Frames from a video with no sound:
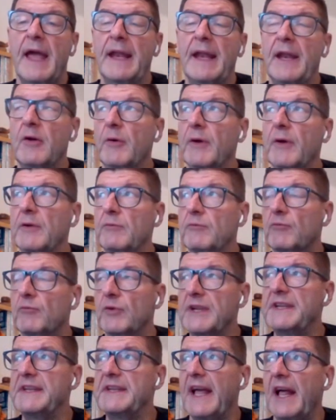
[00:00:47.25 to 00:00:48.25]
And I know in
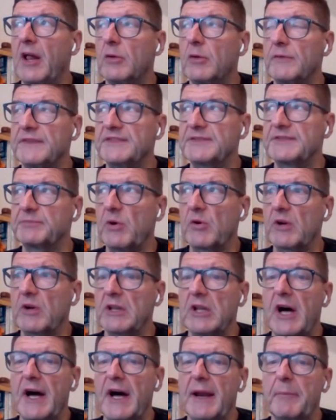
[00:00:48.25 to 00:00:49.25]
retail, we spoke a
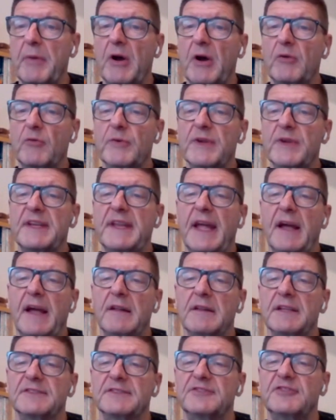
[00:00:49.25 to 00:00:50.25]
lot about
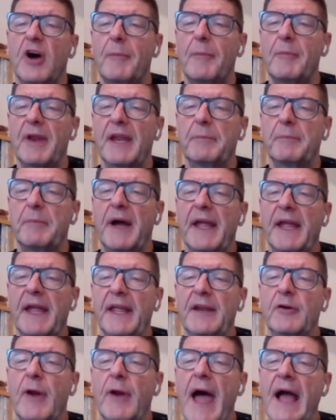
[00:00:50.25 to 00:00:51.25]
retail as dominated by
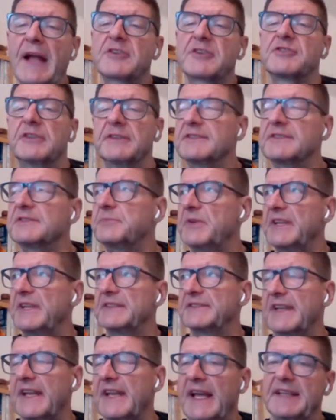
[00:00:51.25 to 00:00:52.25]
interactions
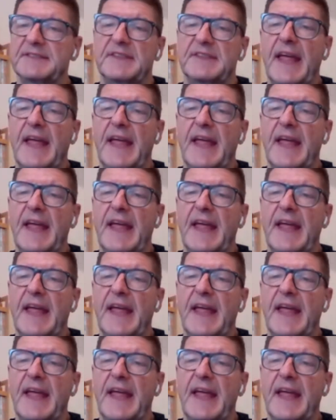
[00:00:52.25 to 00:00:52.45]
because it has